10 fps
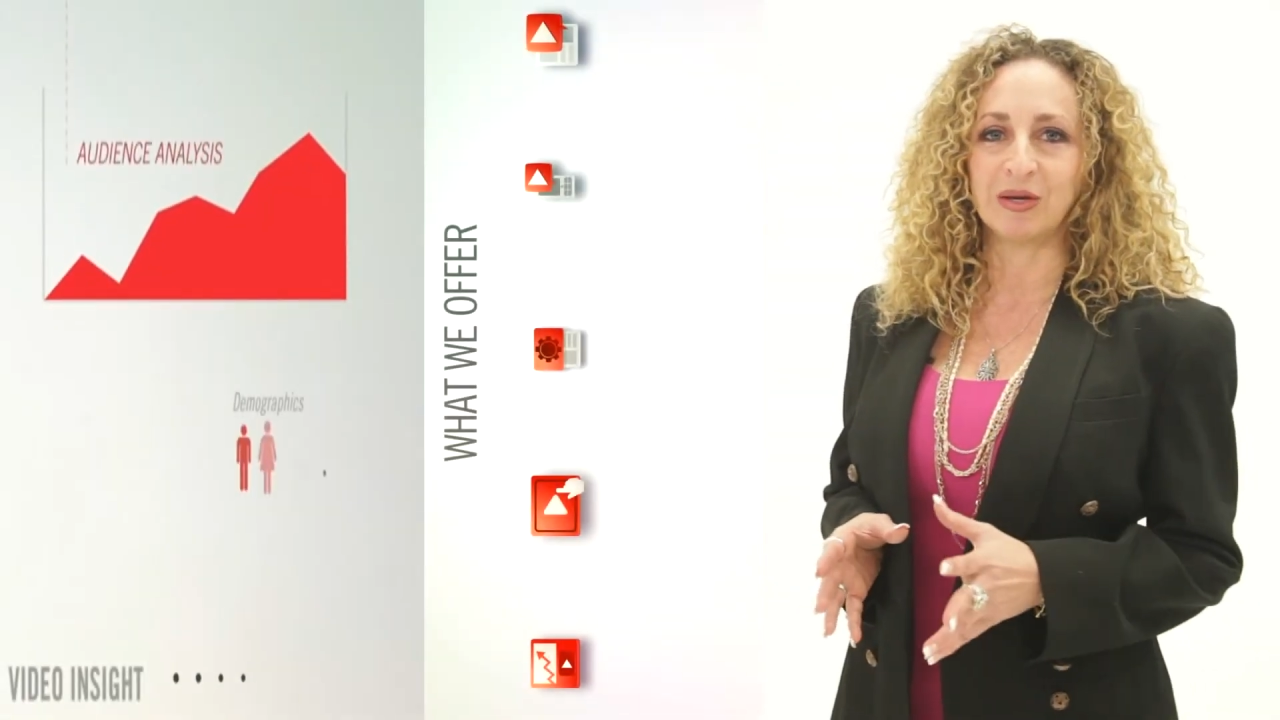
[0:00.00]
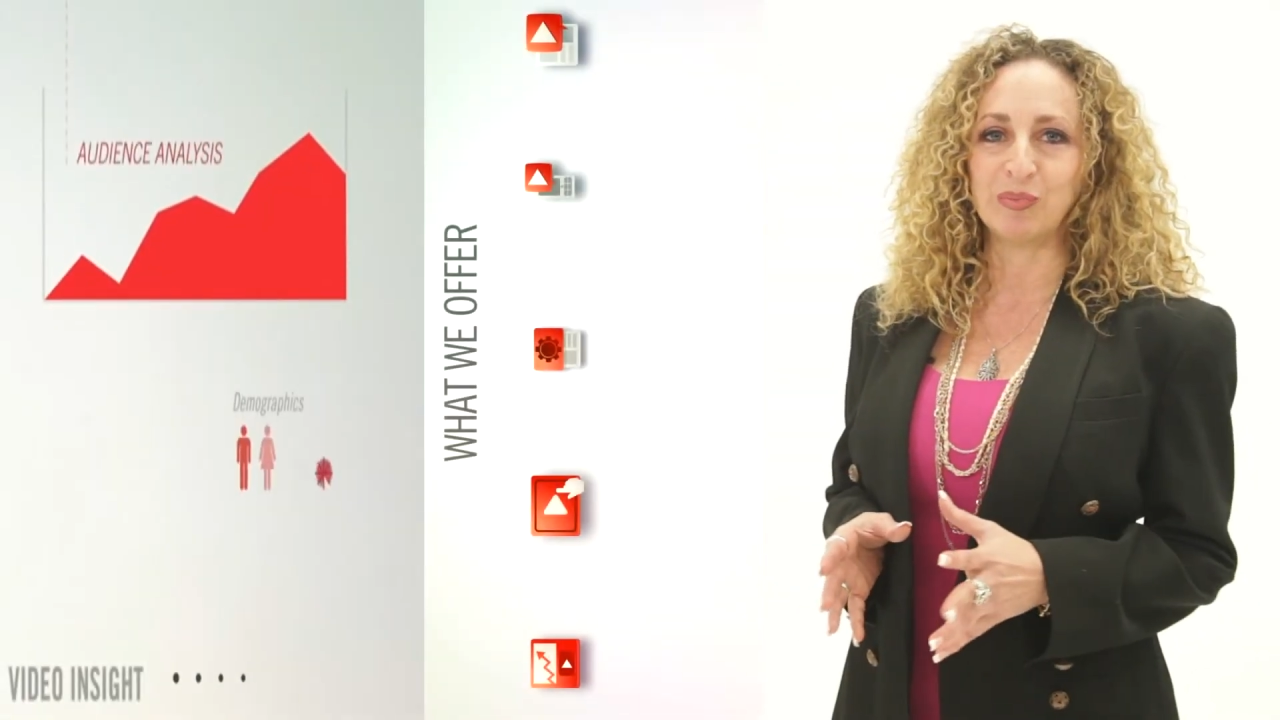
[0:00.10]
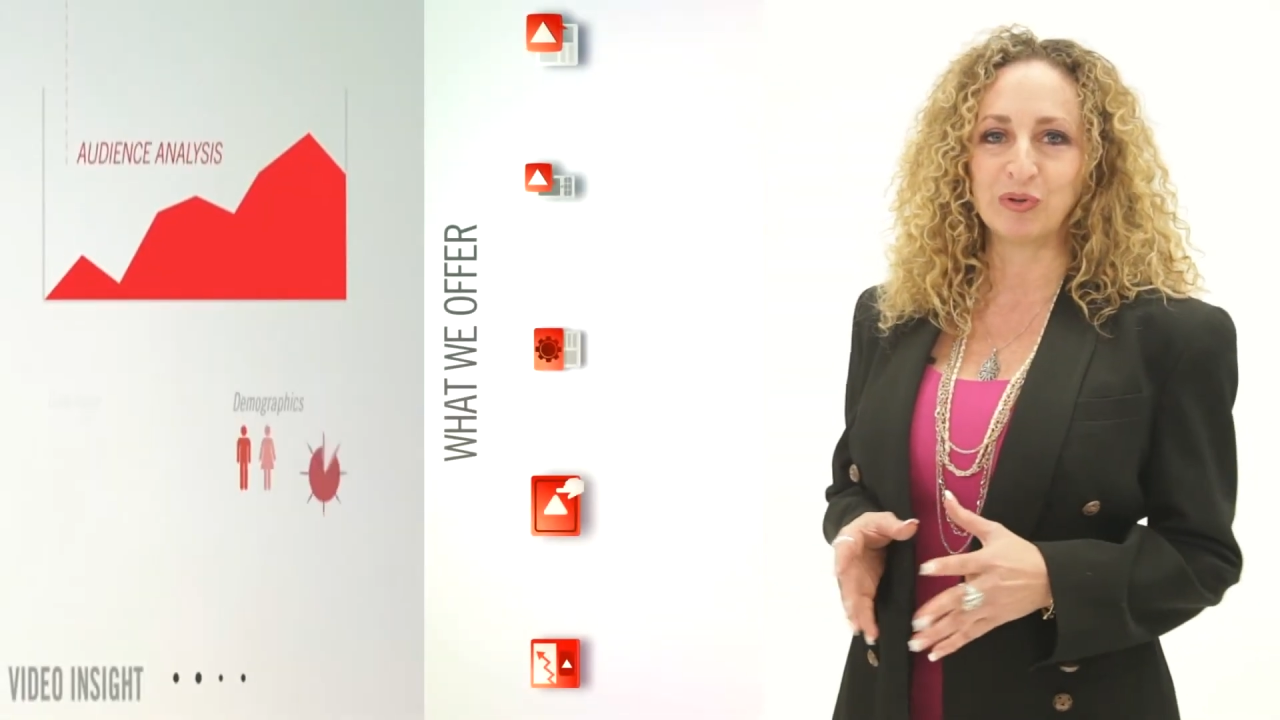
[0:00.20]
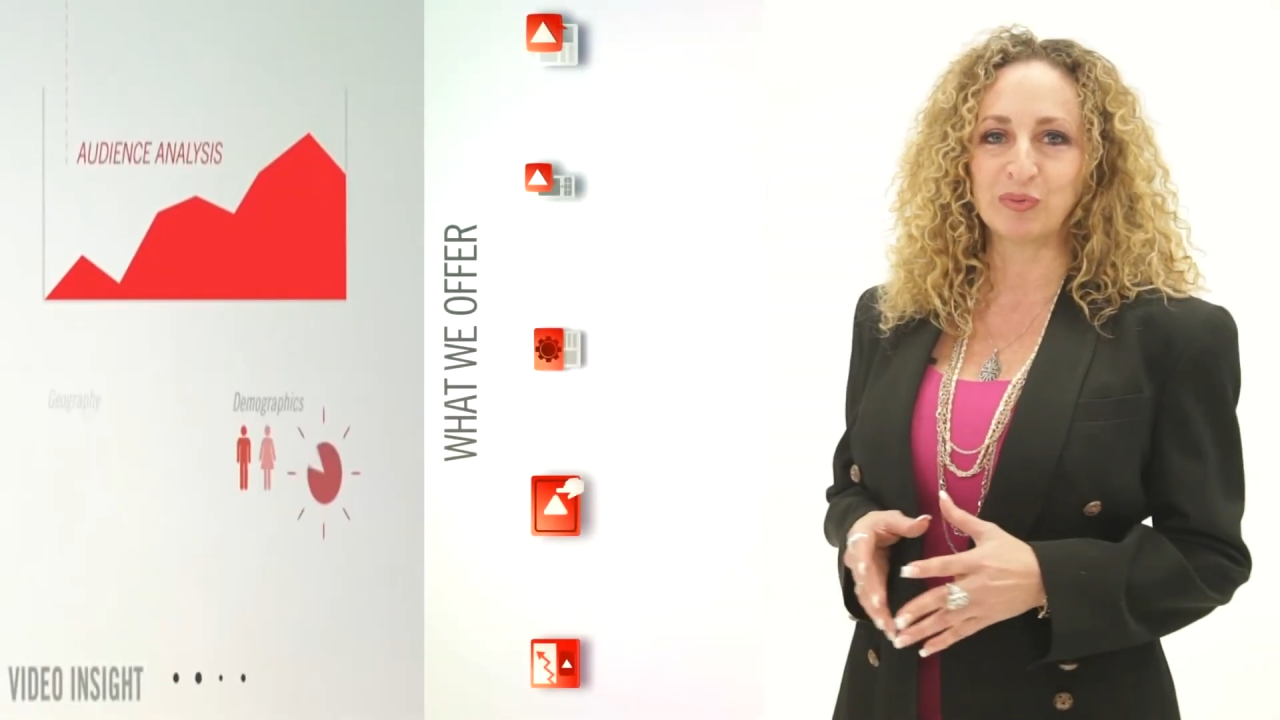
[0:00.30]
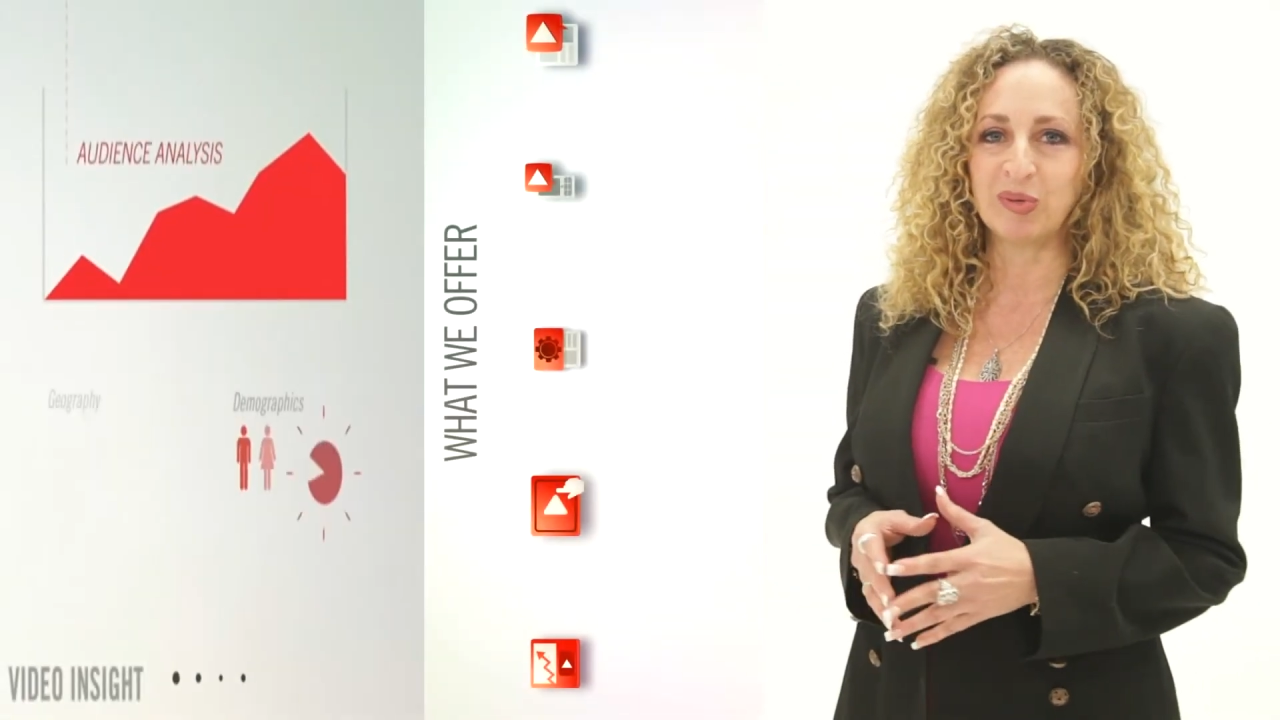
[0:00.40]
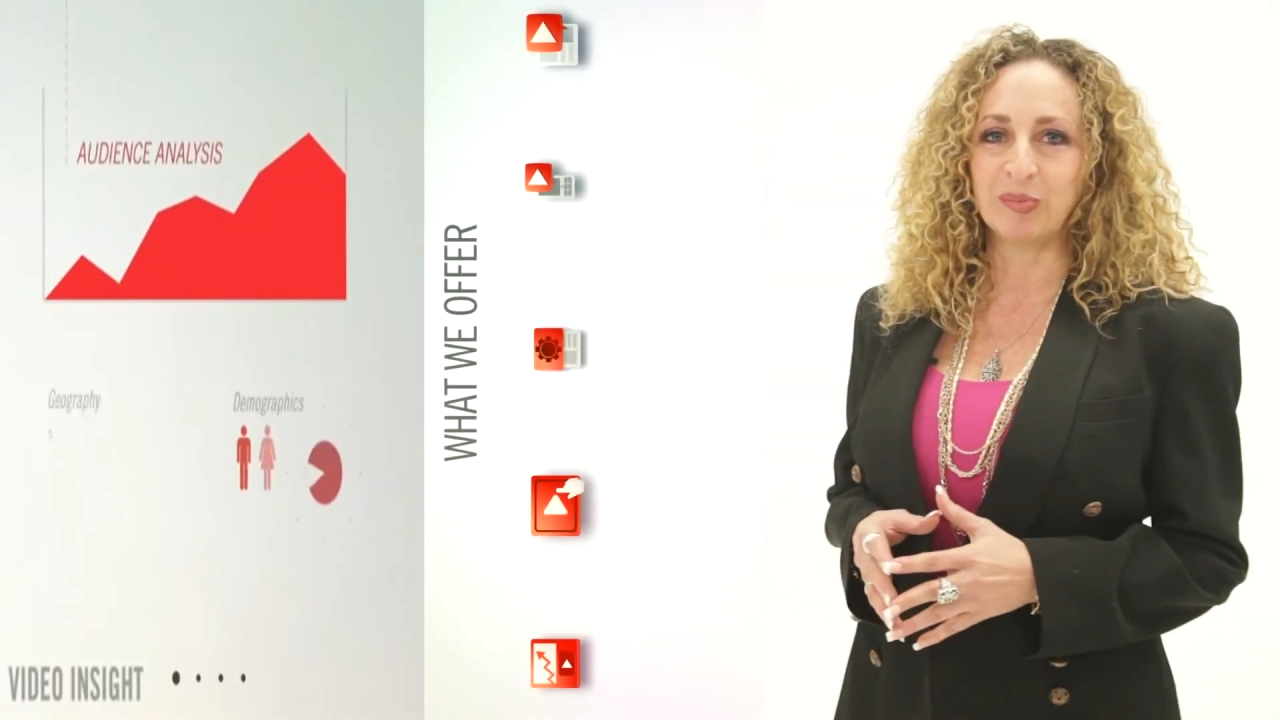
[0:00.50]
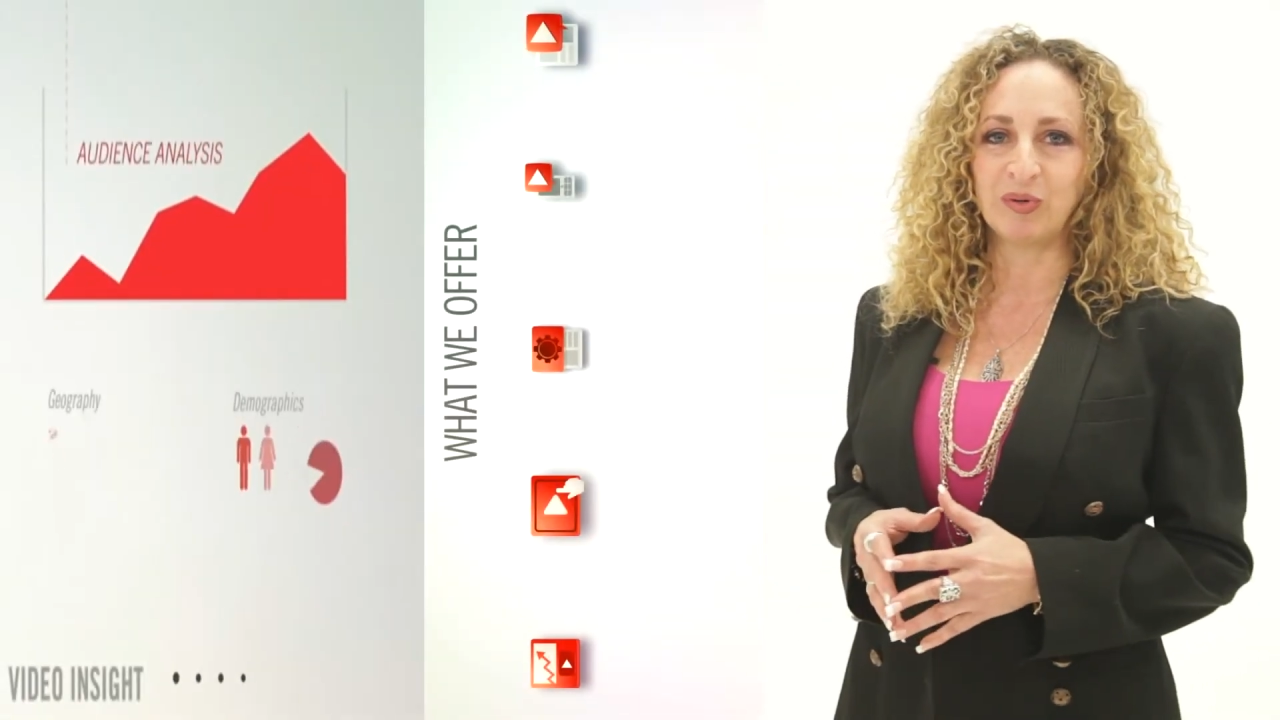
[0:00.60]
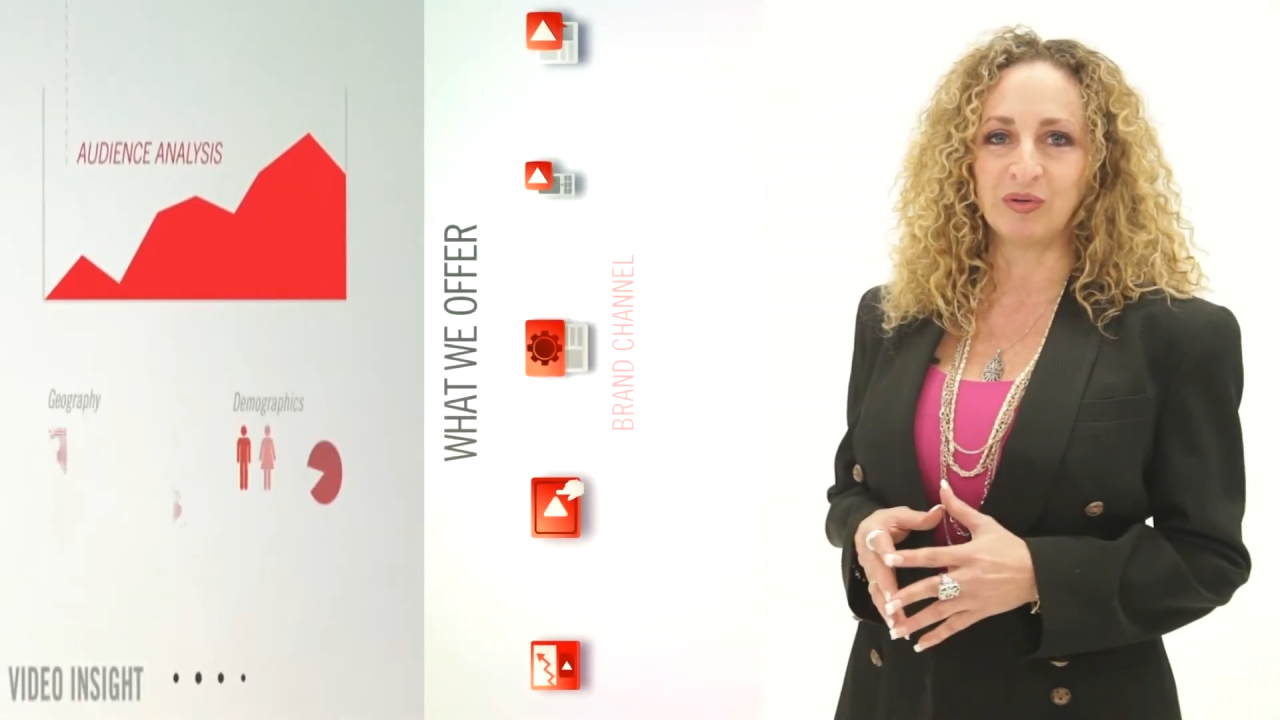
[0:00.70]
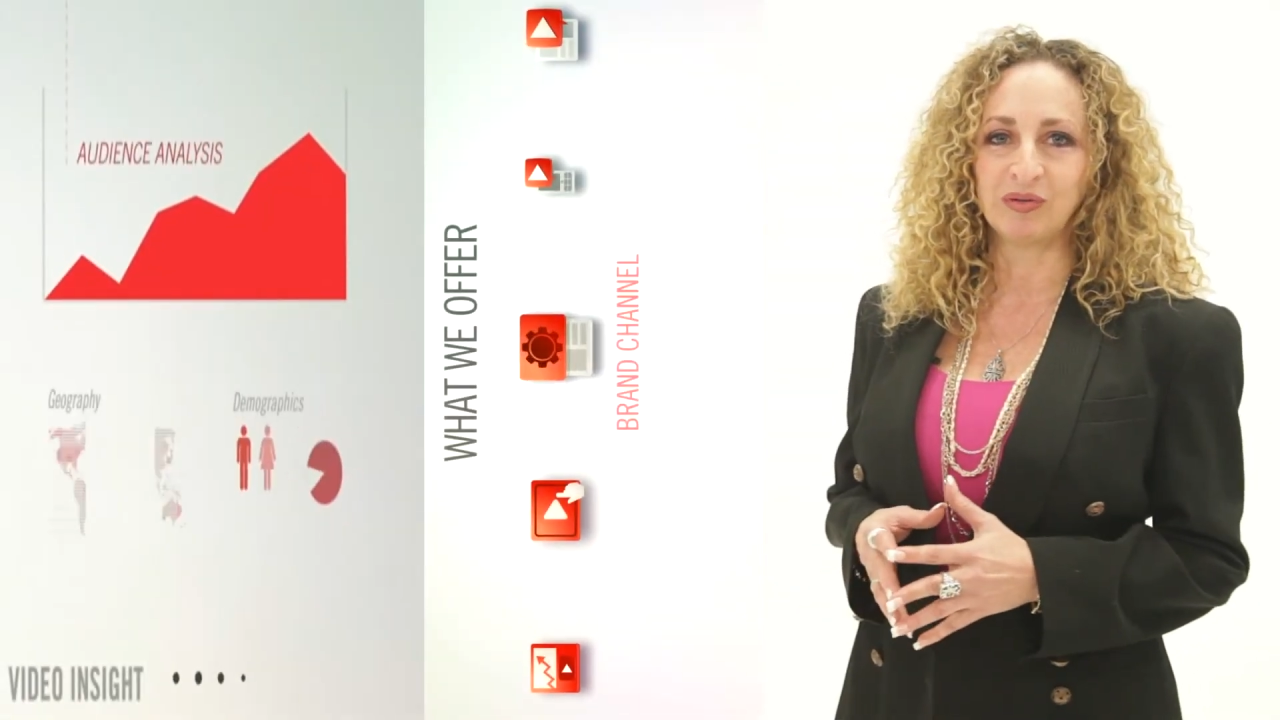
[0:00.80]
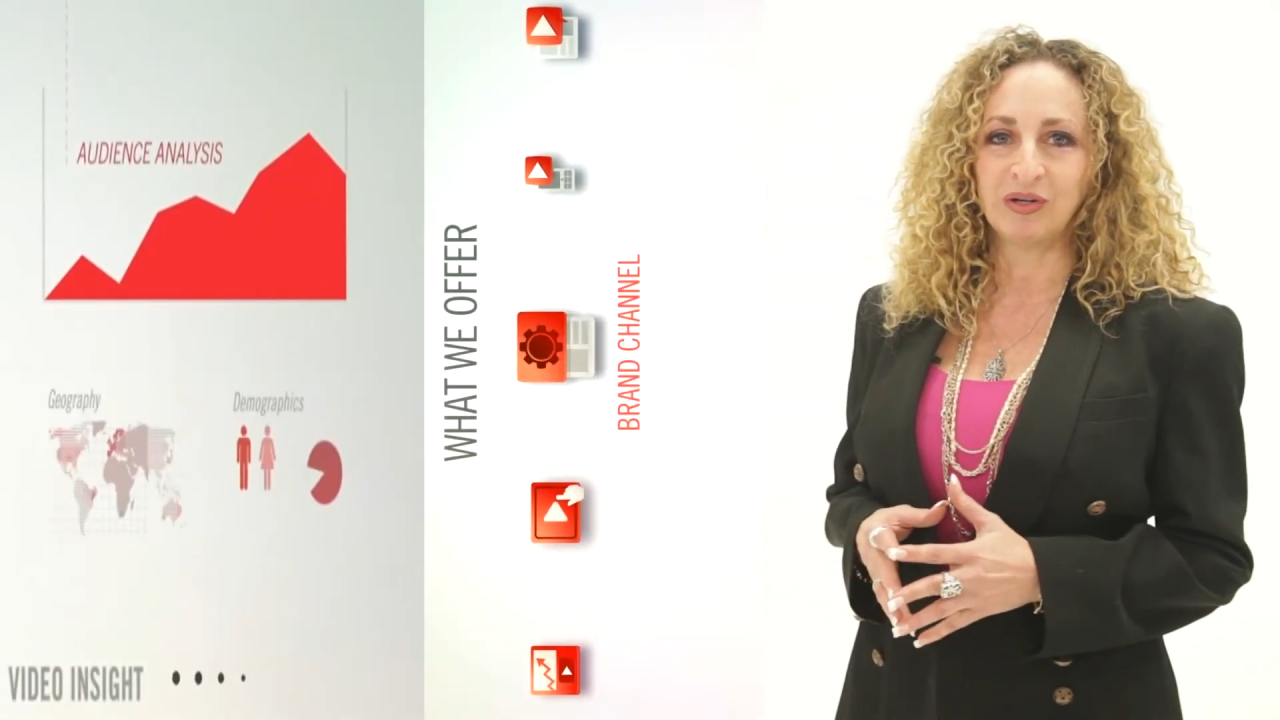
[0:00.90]
that most
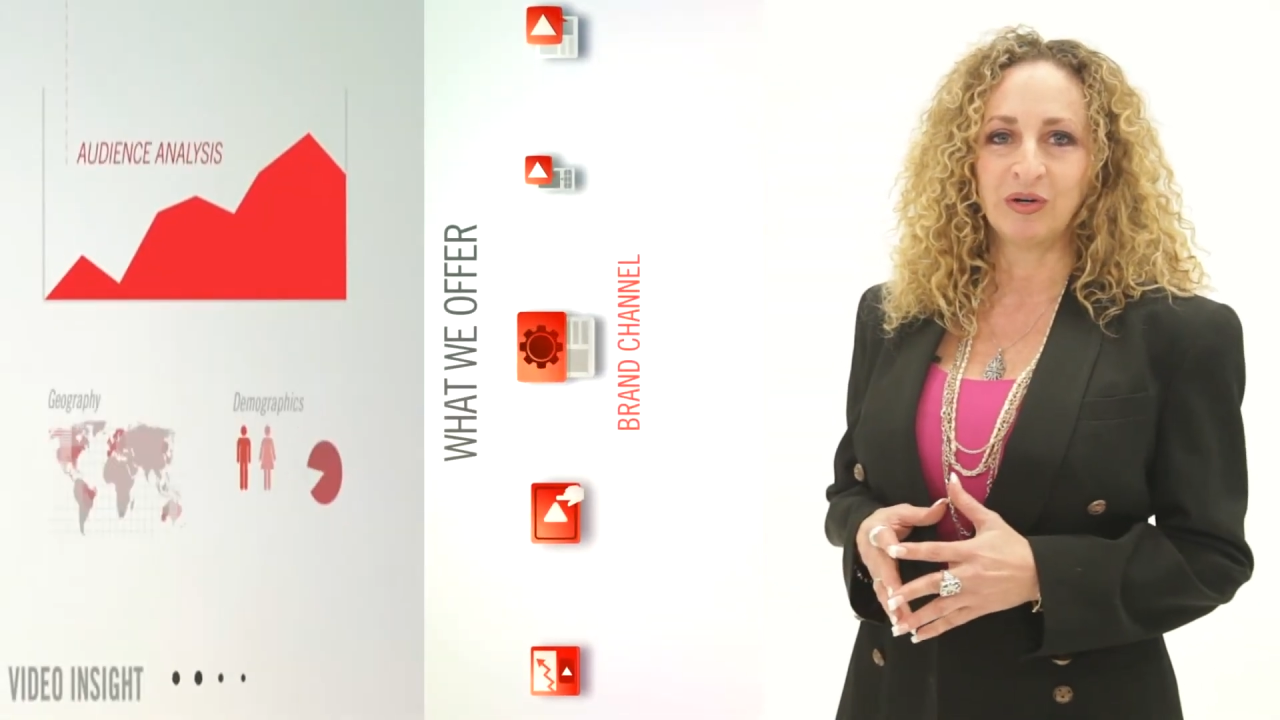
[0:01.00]
people